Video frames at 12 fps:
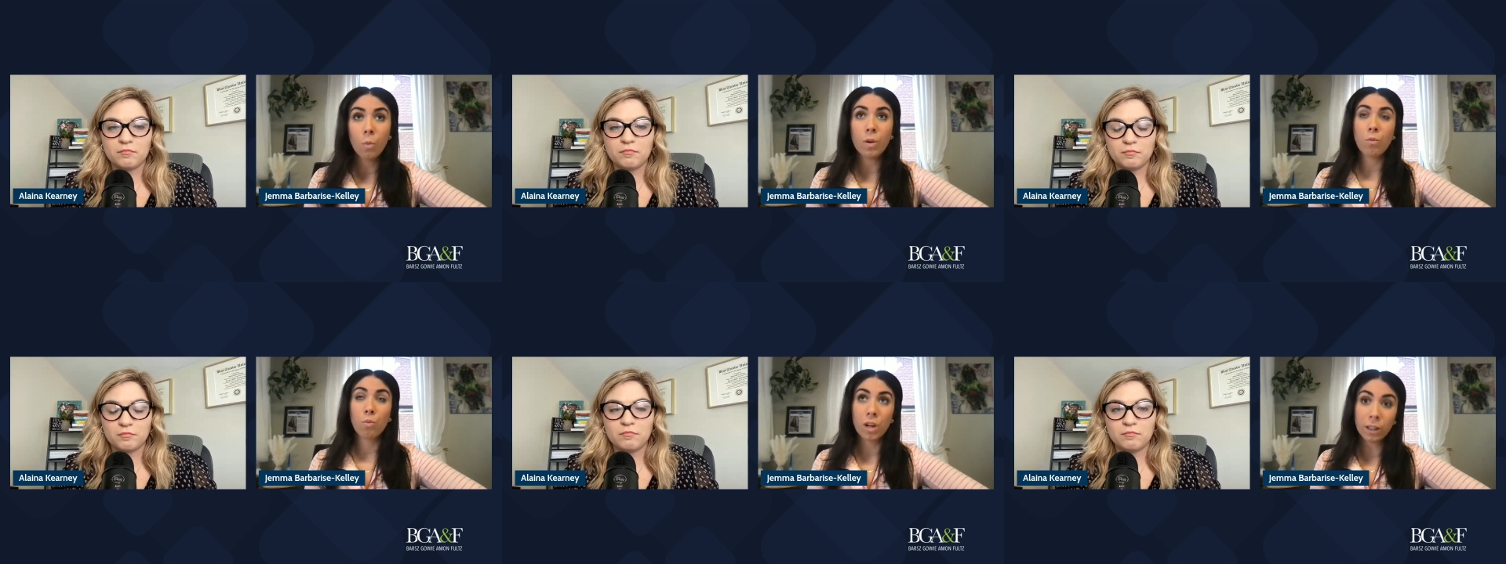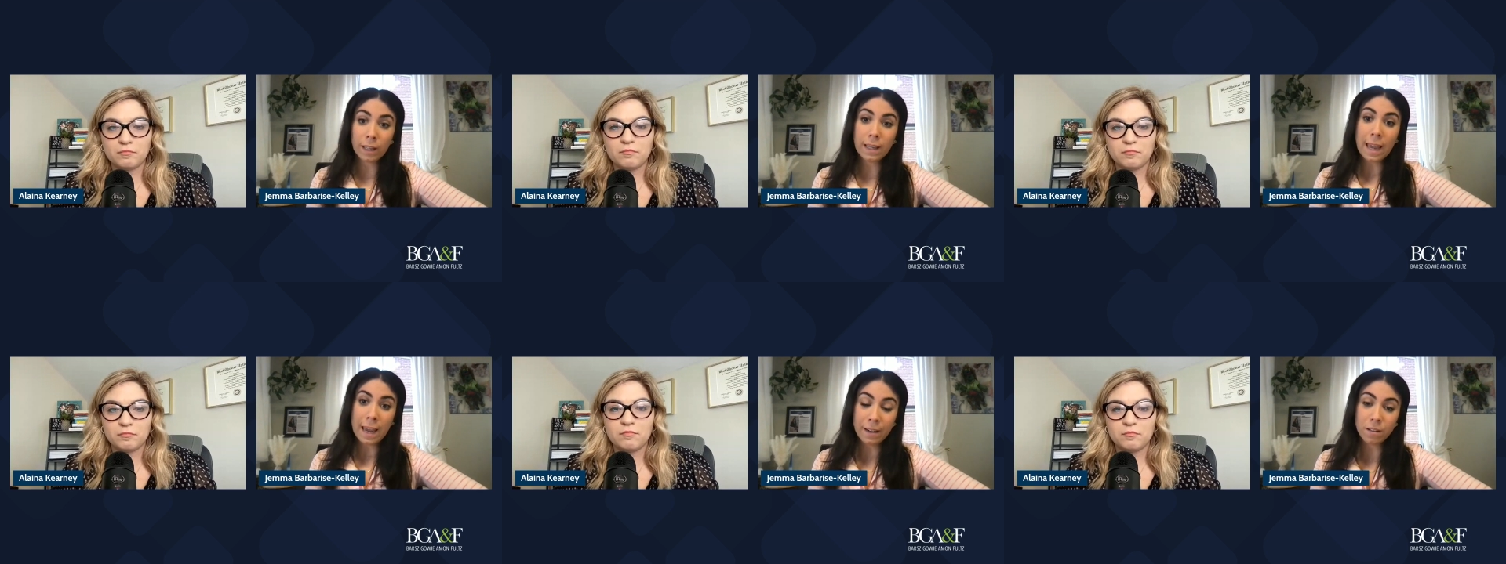Speaker 1: we really
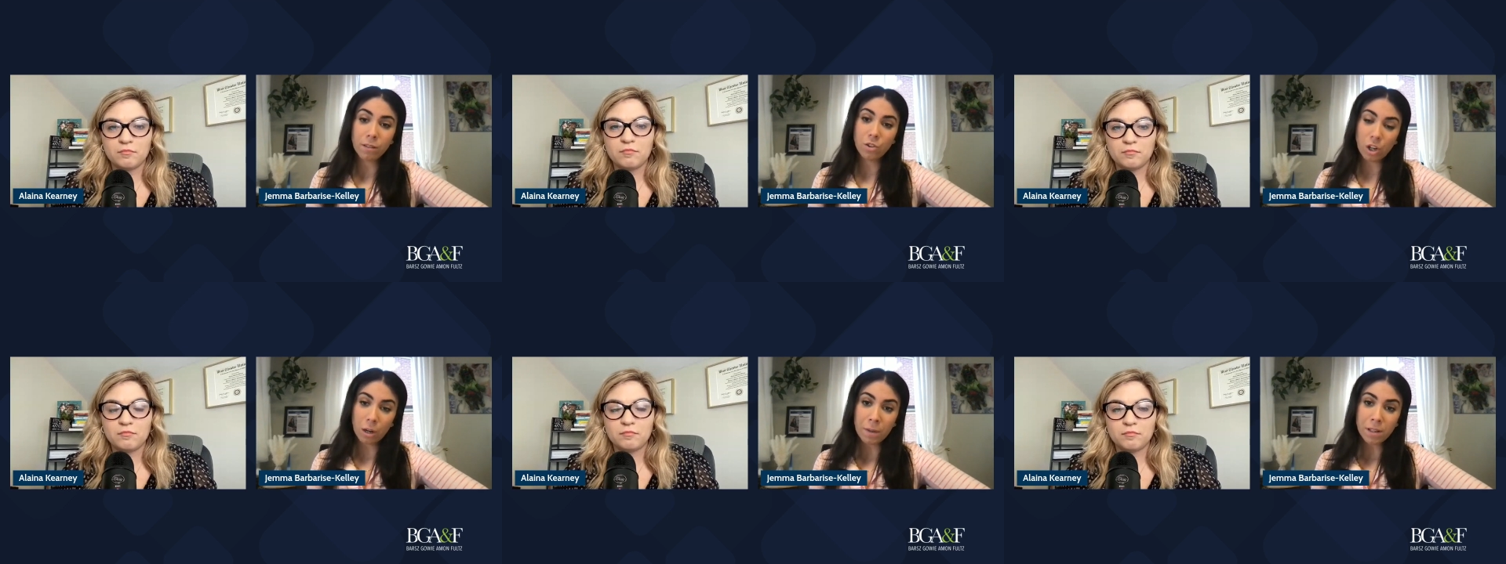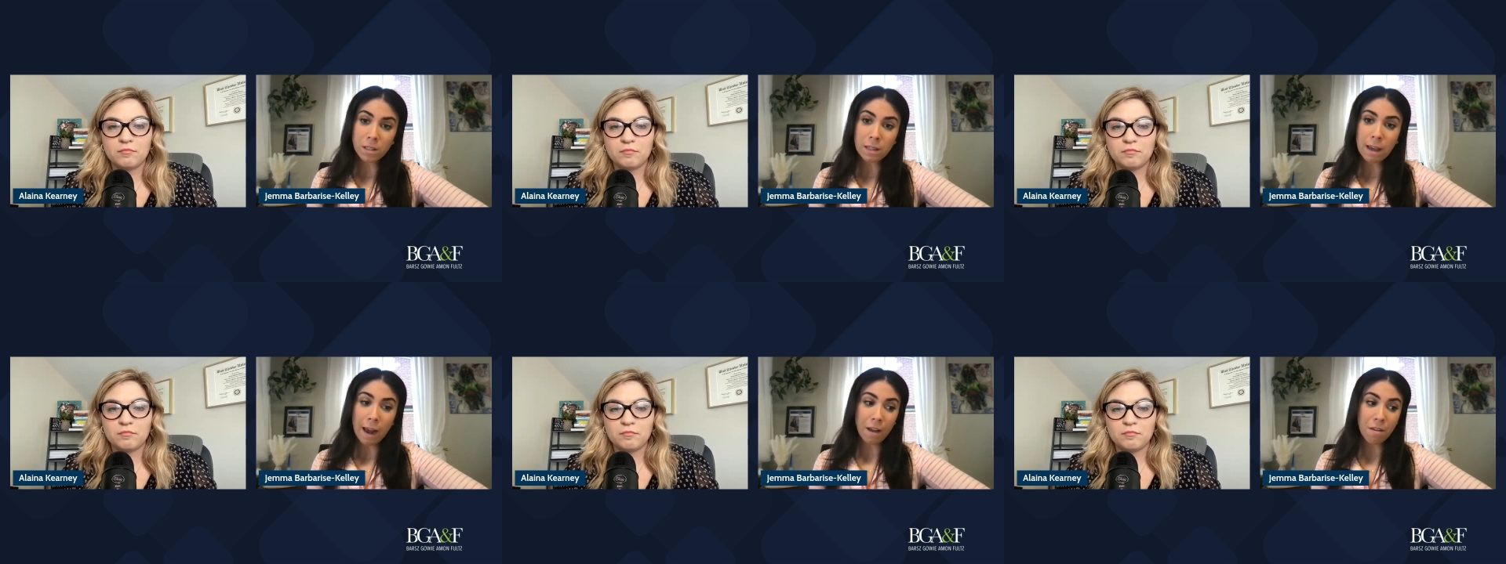gained
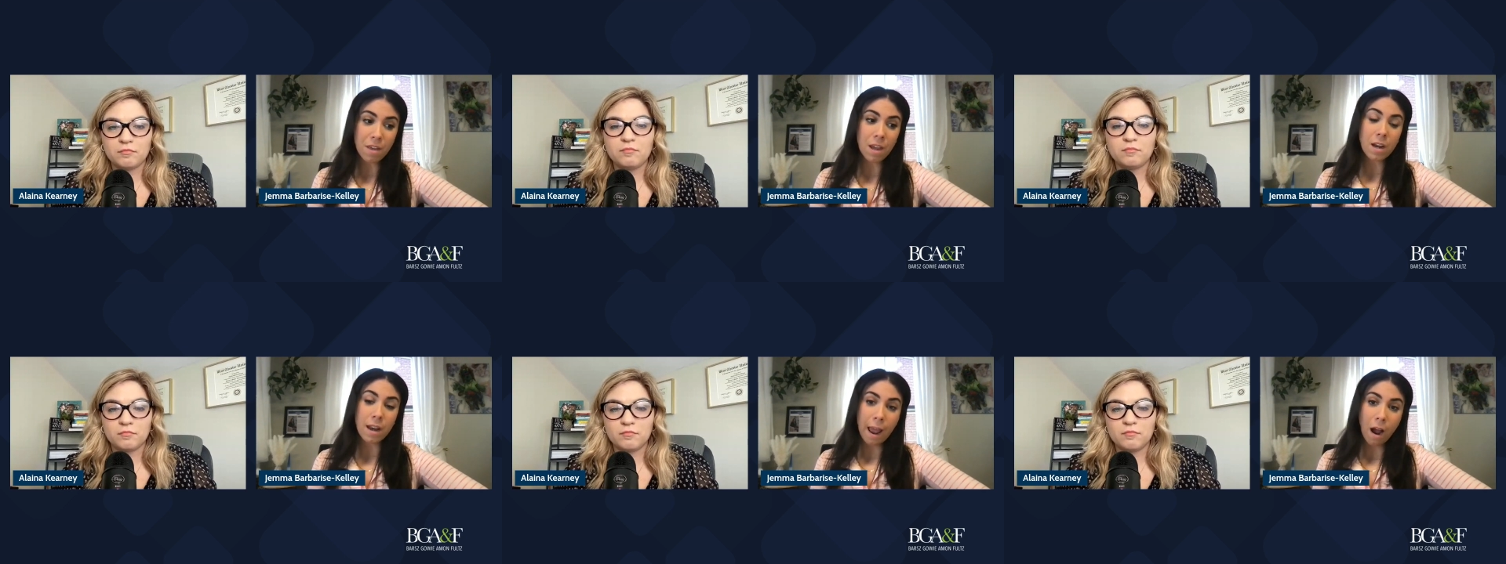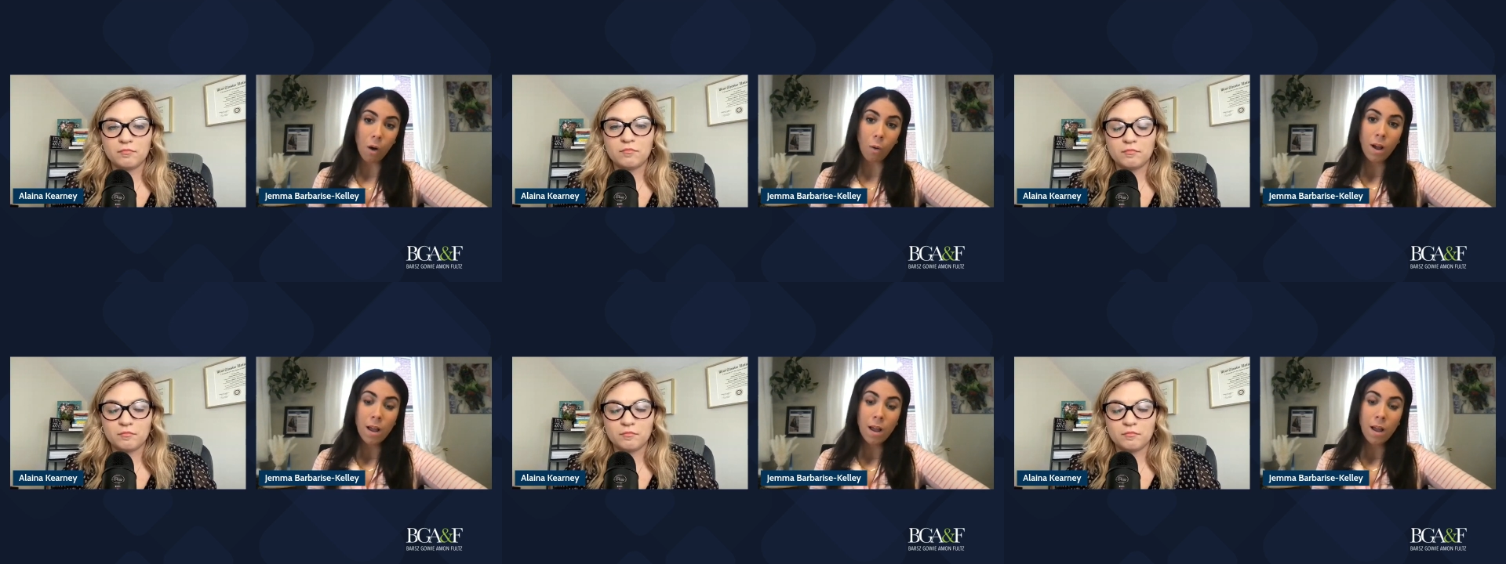legitimacy. And I think now